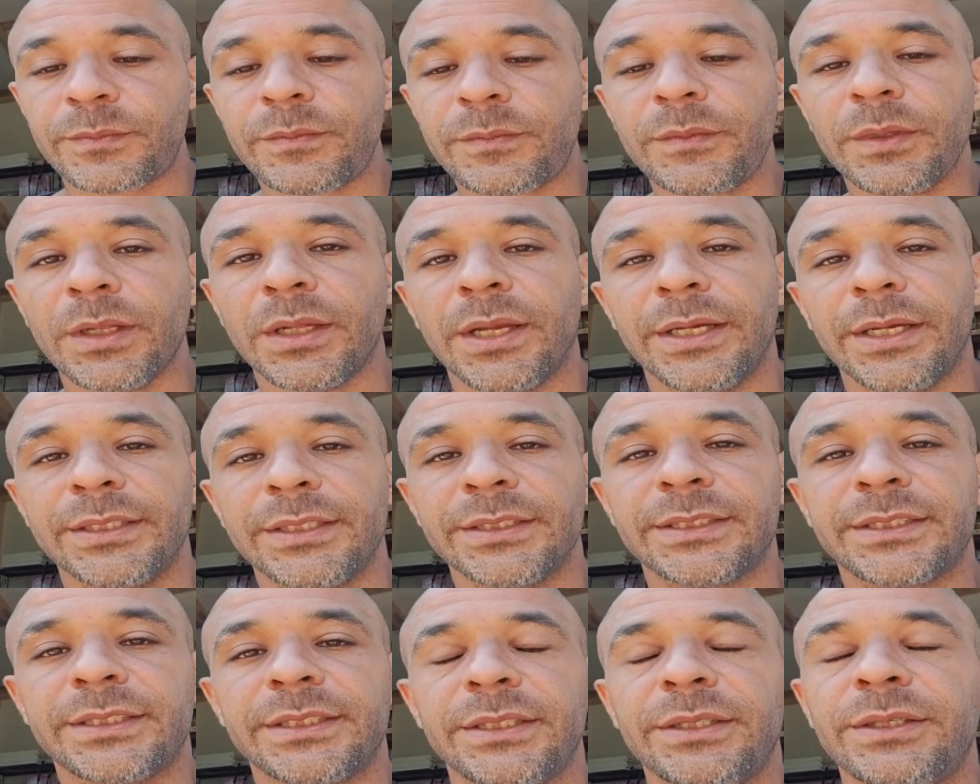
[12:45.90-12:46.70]
And
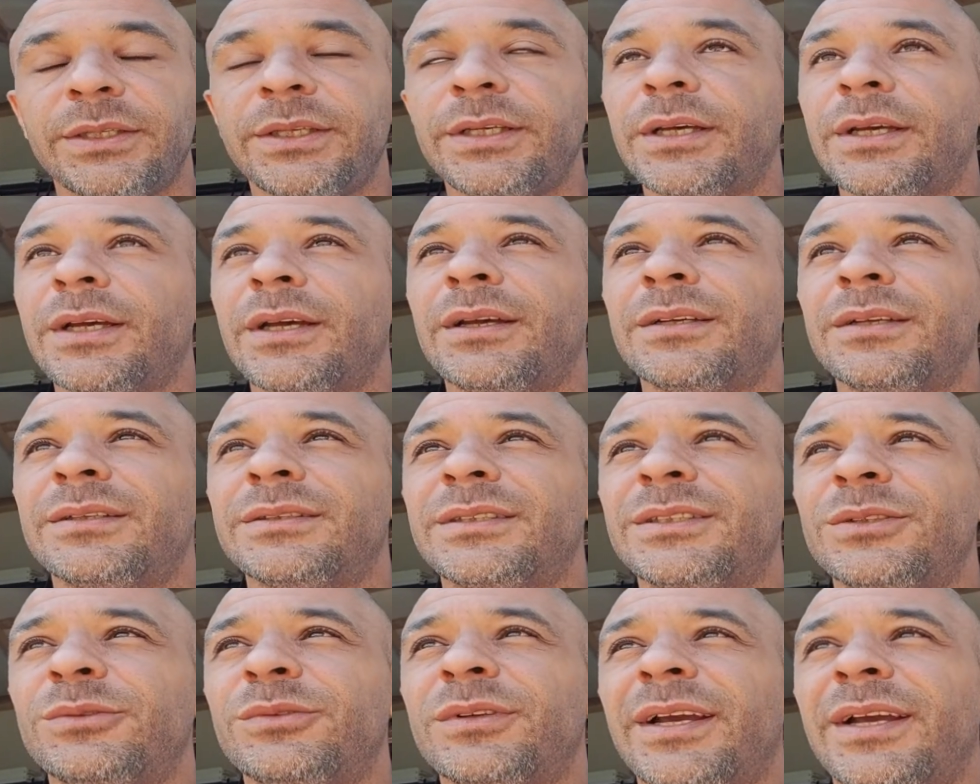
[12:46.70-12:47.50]
see
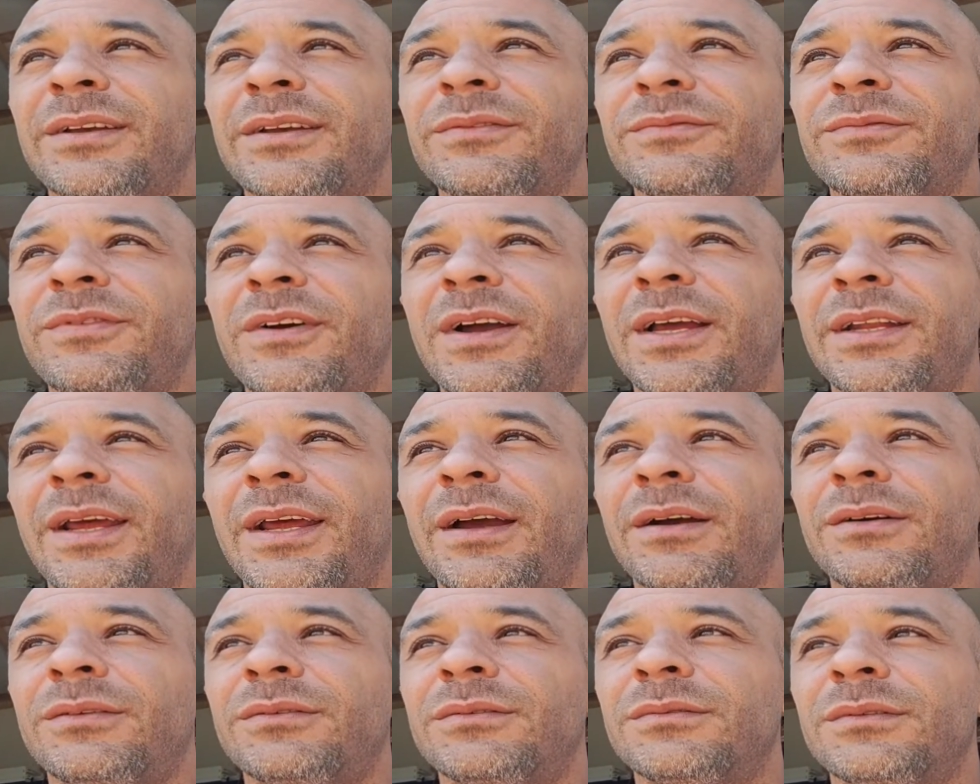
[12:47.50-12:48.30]
what I can find
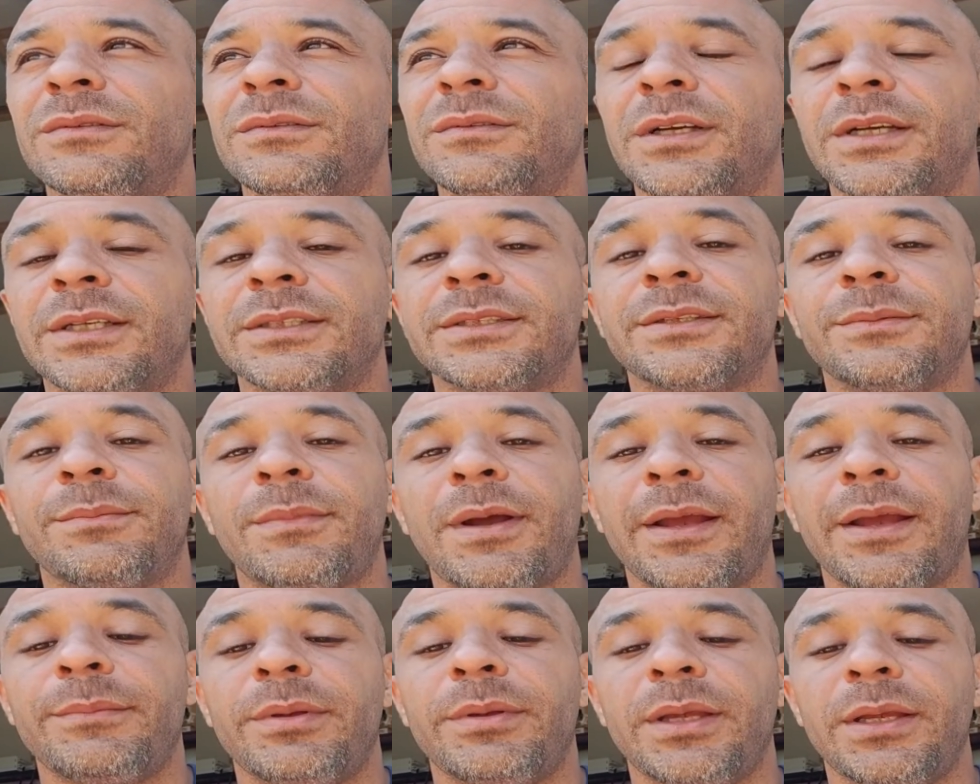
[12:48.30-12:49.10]
out, because there
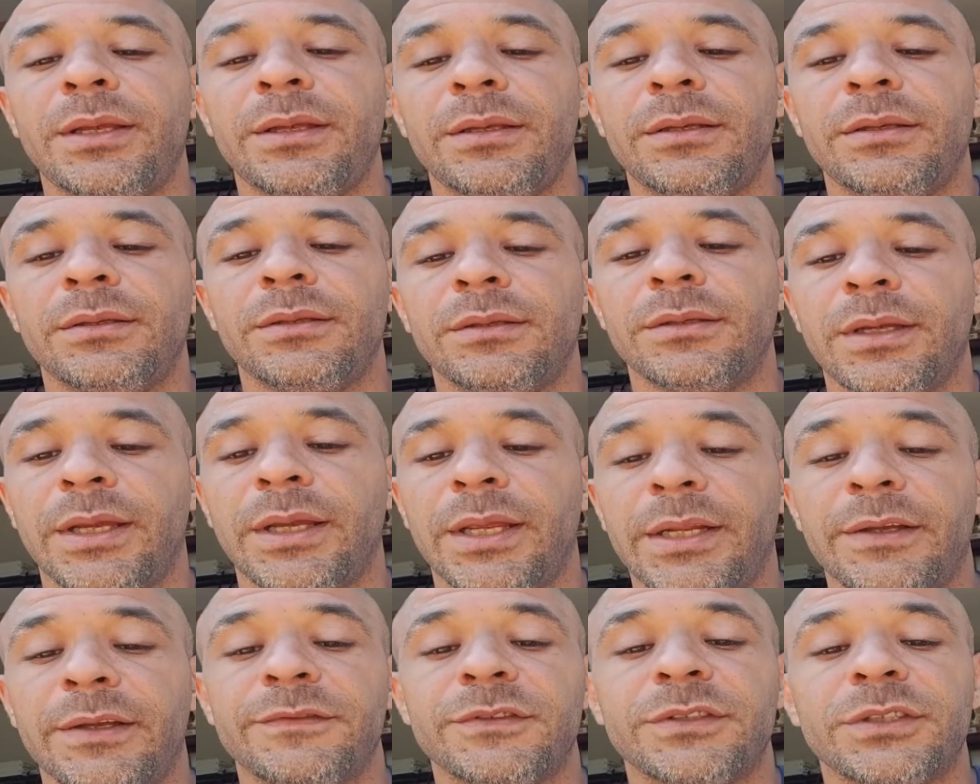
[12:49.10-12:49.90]
might be, and
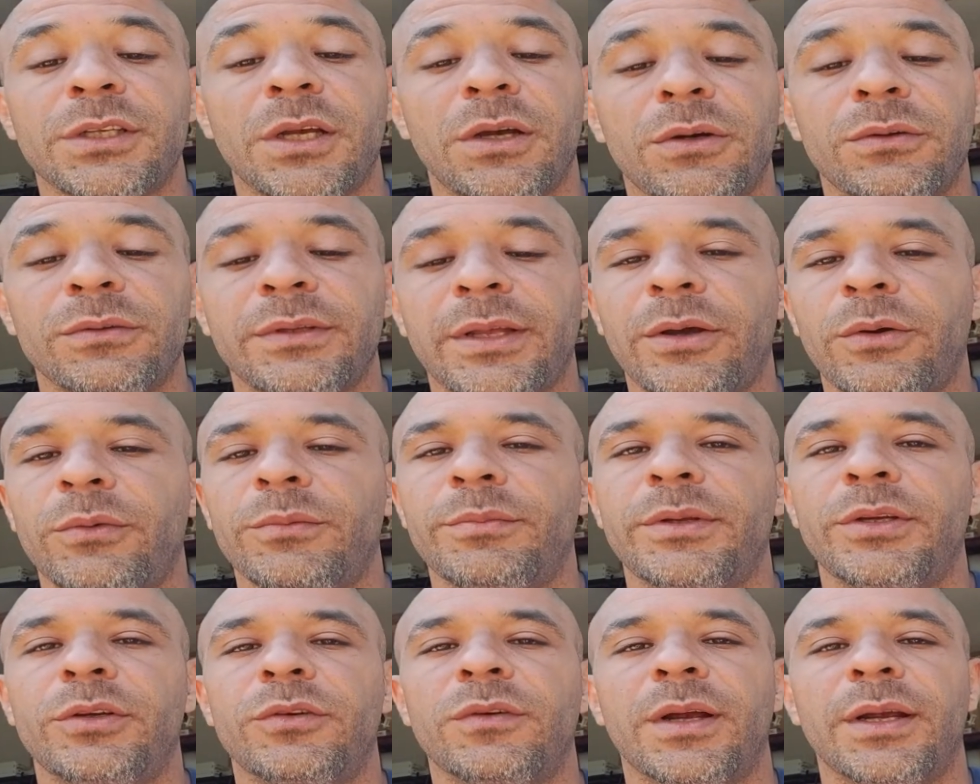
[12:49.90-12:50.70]
if so, that would be
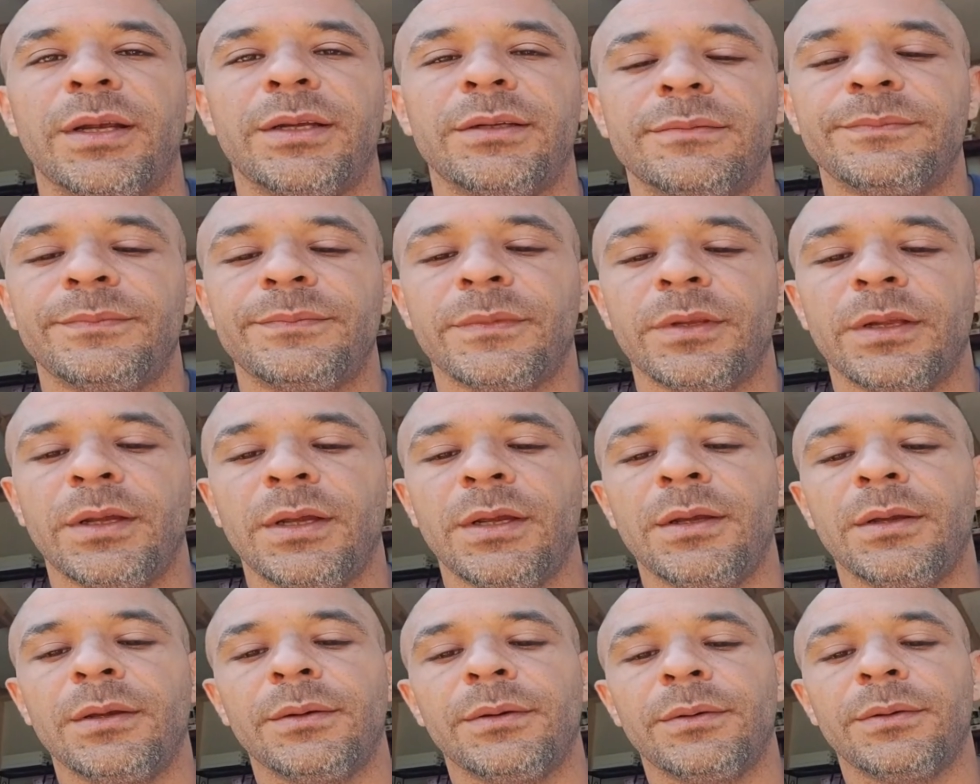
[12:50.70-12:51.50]
great.
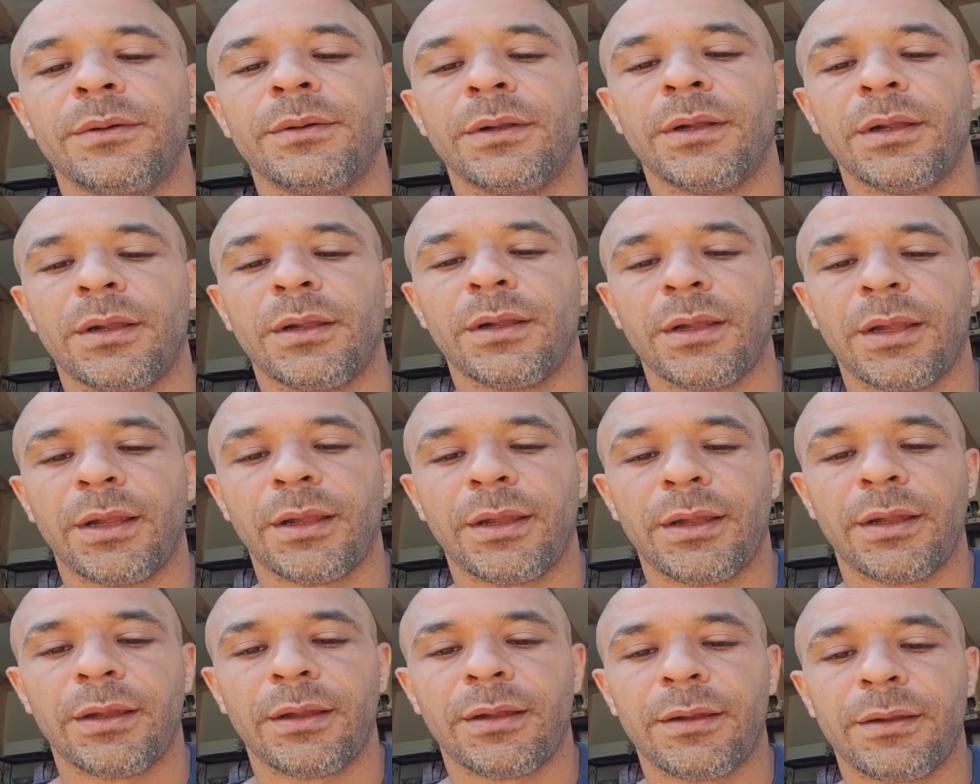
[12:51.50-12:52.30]

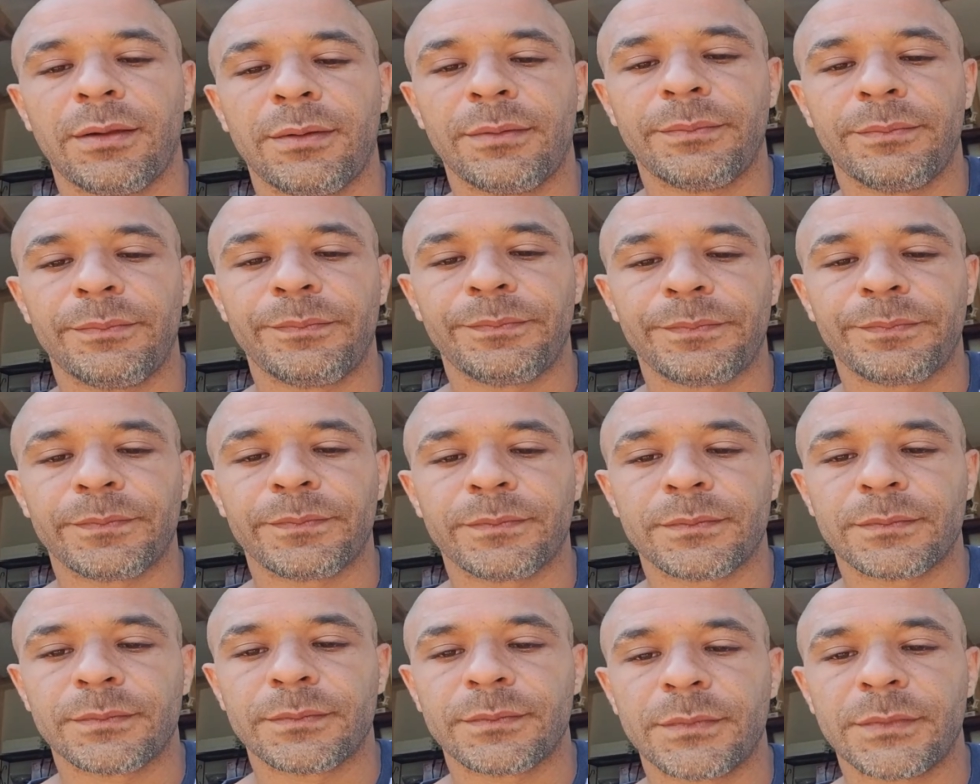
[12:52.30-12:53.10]

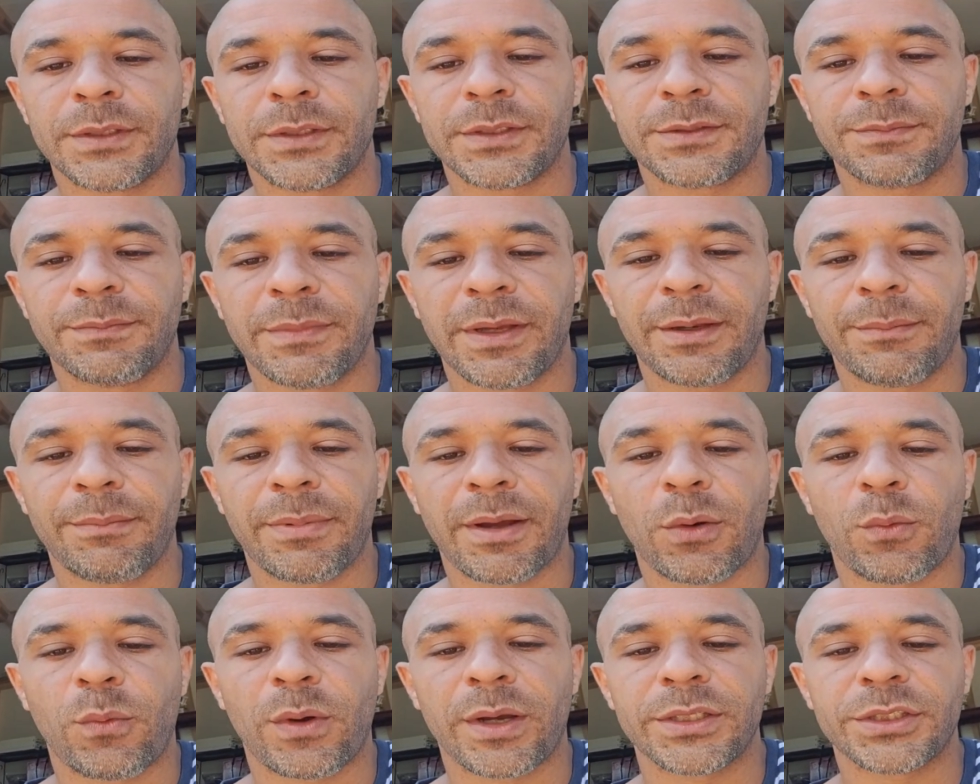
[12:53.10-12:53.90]
It's made by
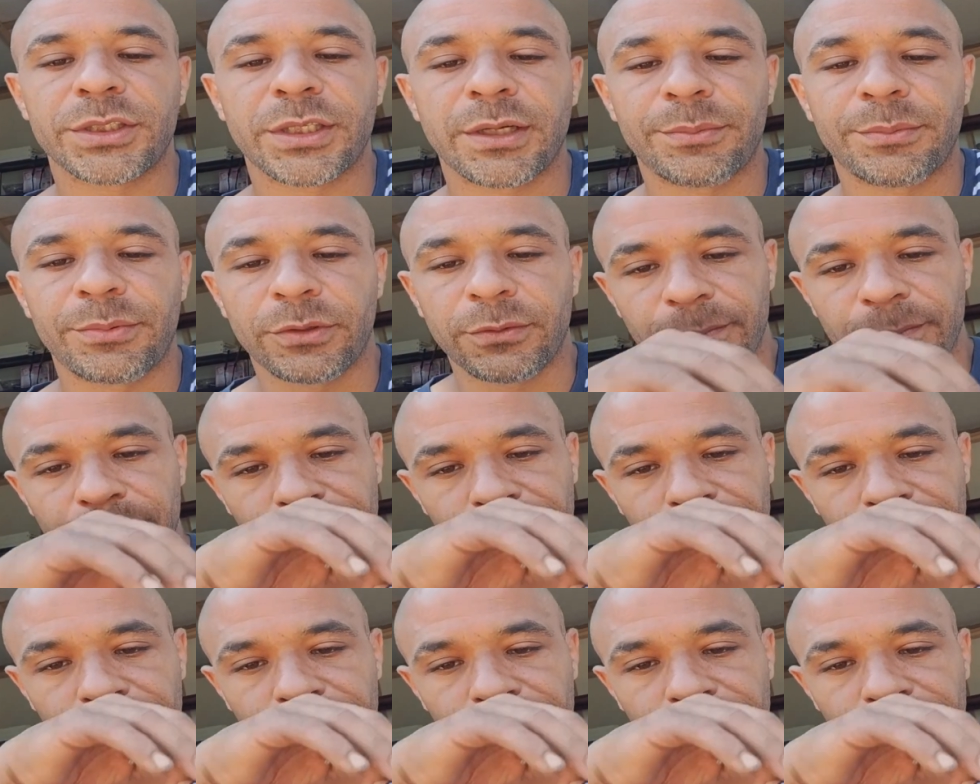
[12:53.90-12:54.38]
White Shepherd.